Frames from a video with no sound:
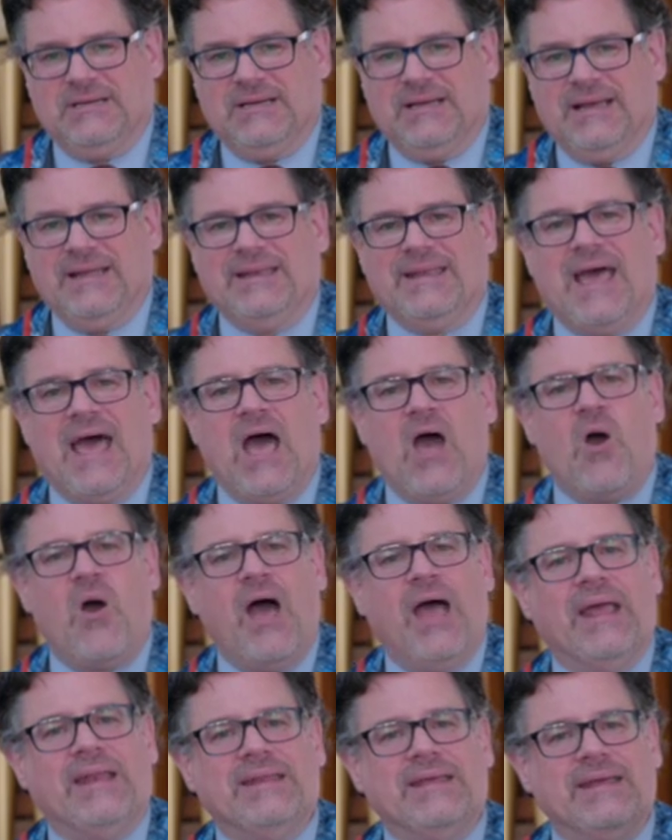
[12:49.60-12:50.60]
And now
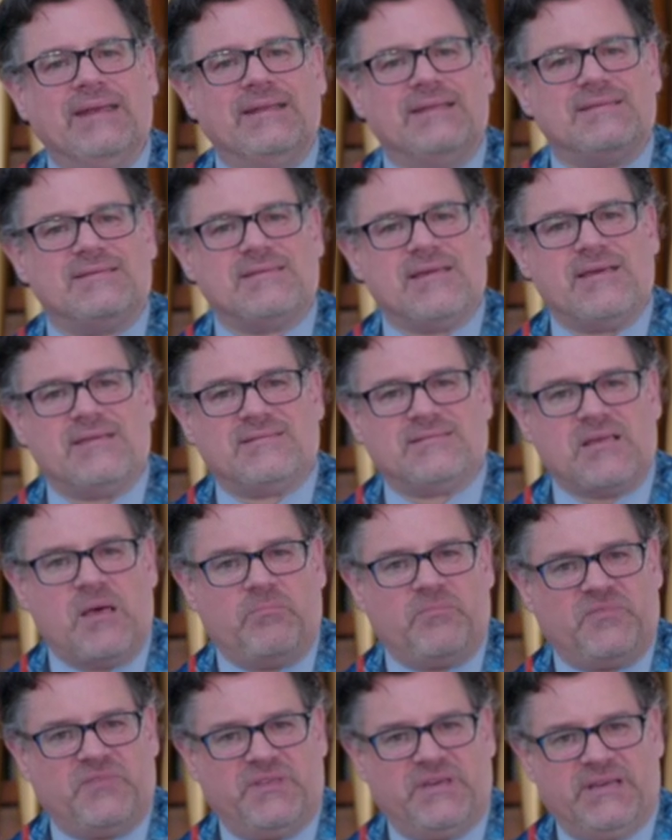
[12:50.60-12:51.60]
I need to say
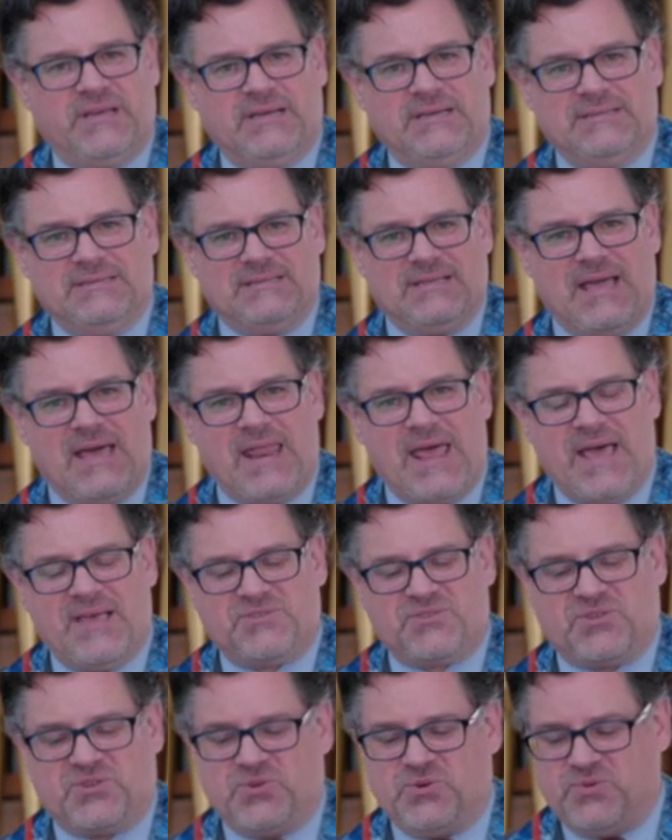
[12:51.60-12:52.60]
something that
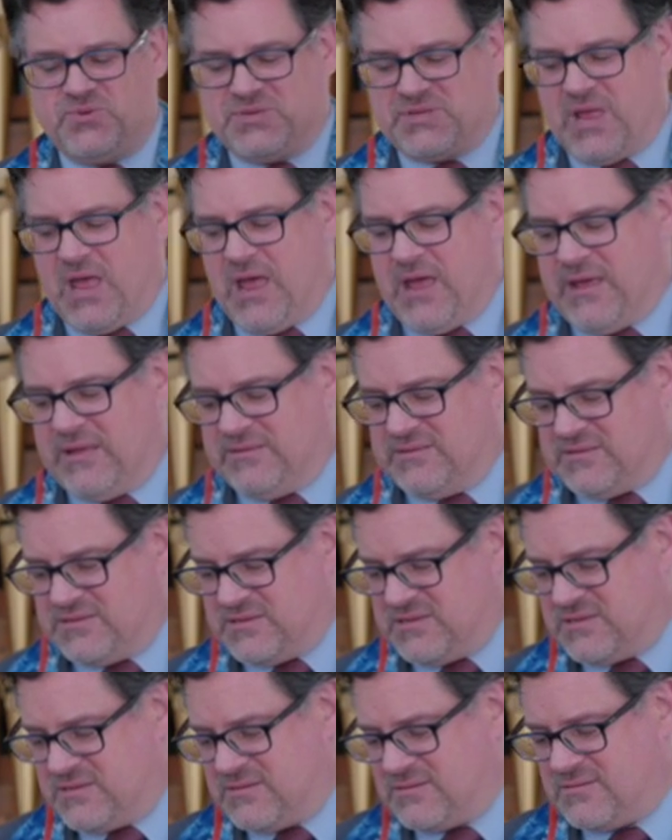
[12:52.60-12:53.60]
has 2
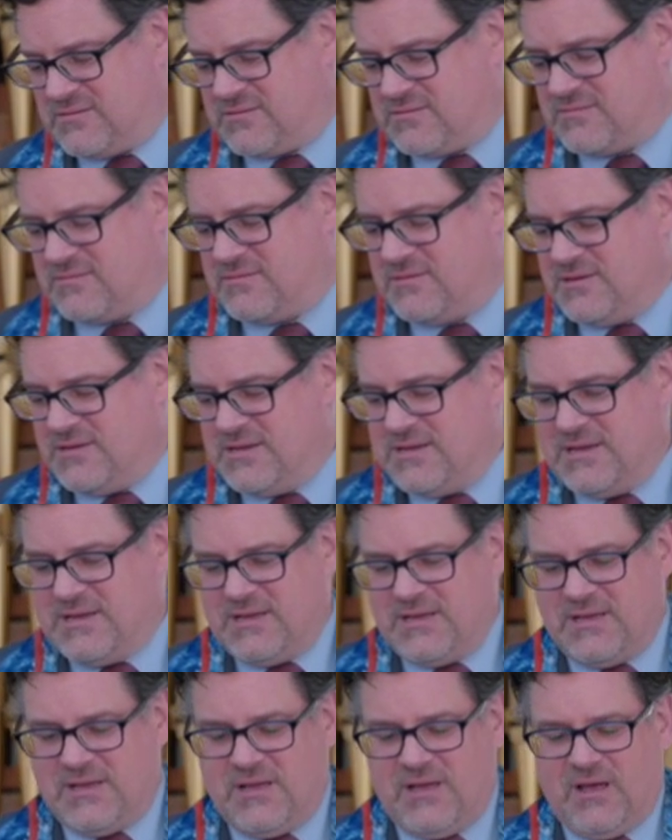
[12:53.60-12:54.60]
sides.
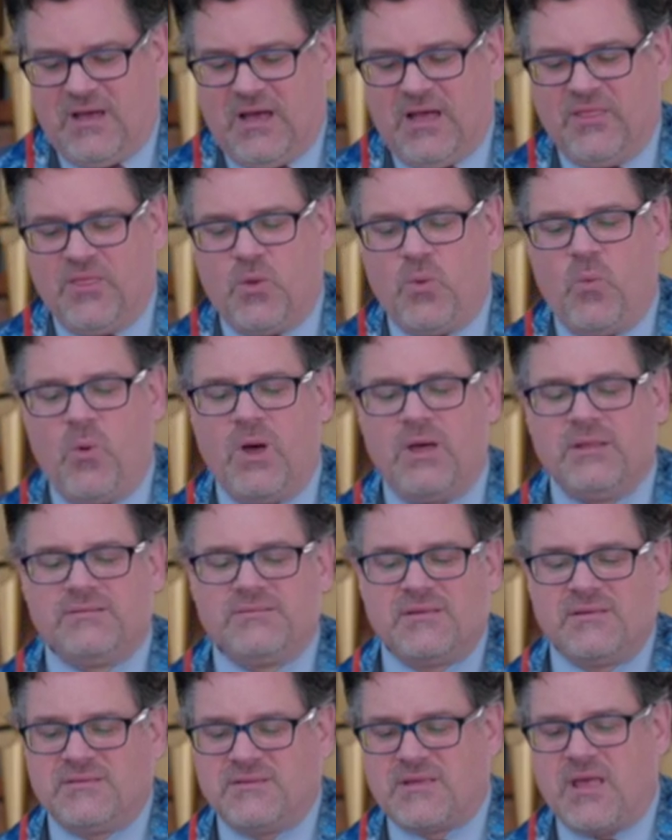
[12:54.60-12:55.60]
On the
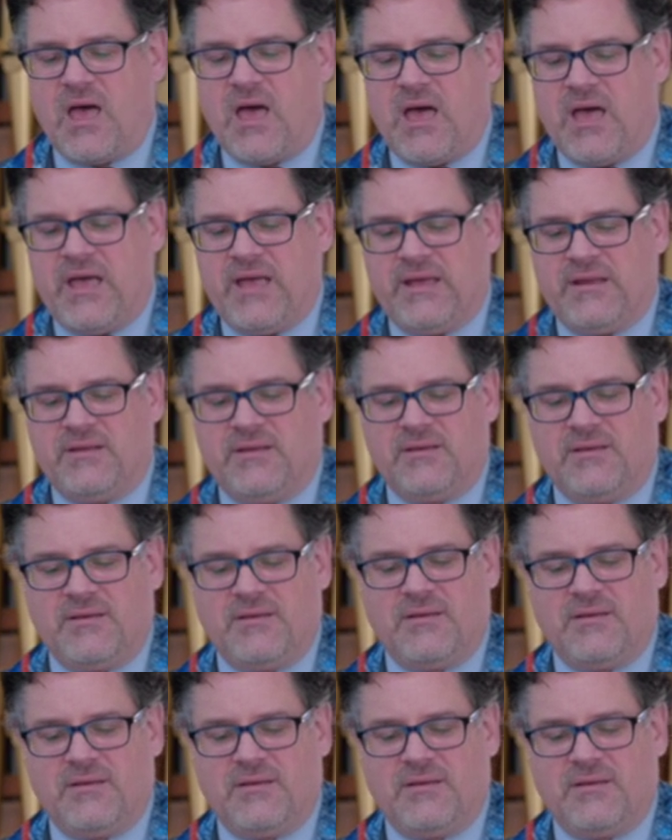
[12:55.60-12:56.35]
one side,